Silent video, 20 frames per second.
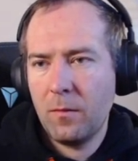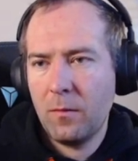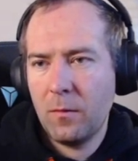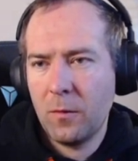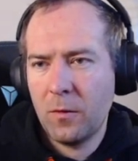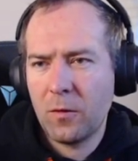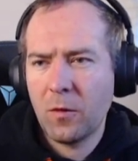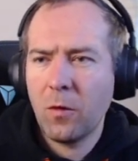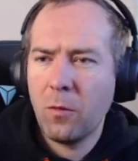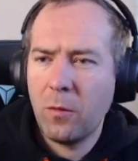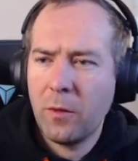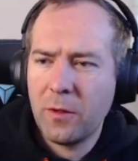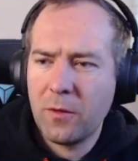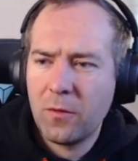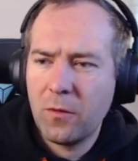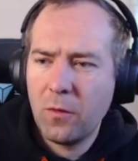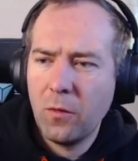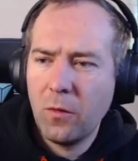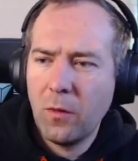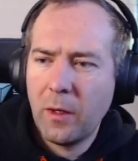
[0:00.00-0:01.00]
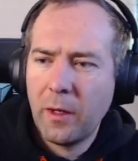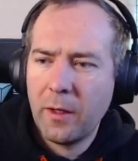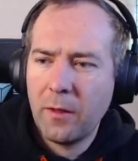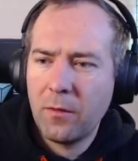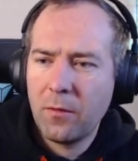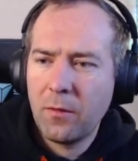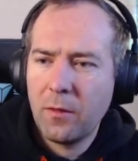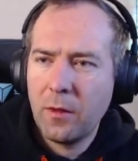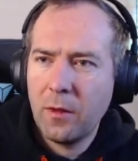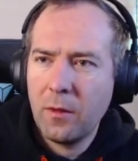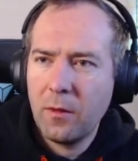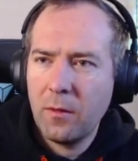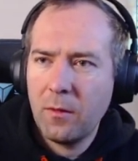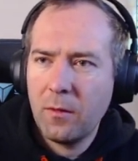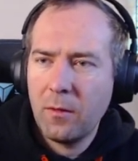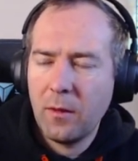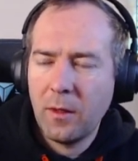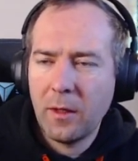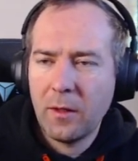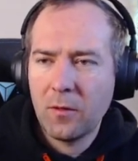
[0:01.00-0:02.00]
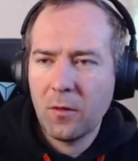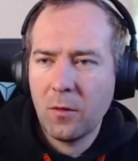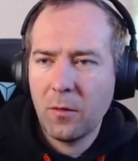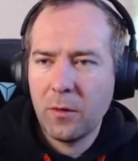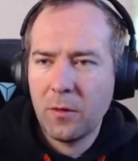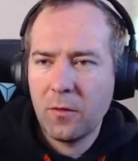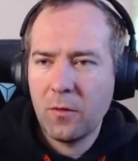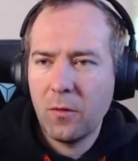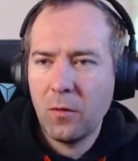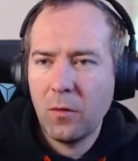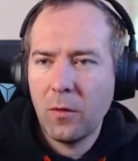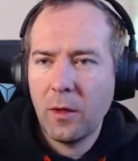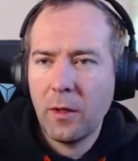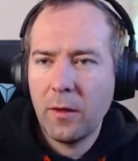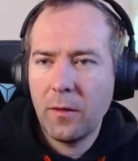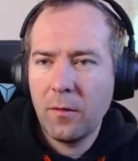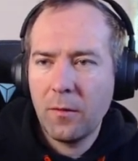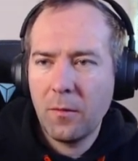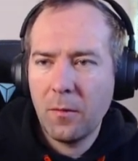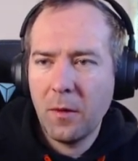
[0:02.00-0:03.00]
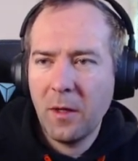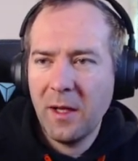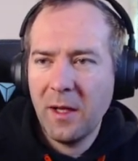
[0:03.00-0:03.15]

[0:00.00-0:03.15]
It's always 2 lines, right? Yeah, it's always 2 lines.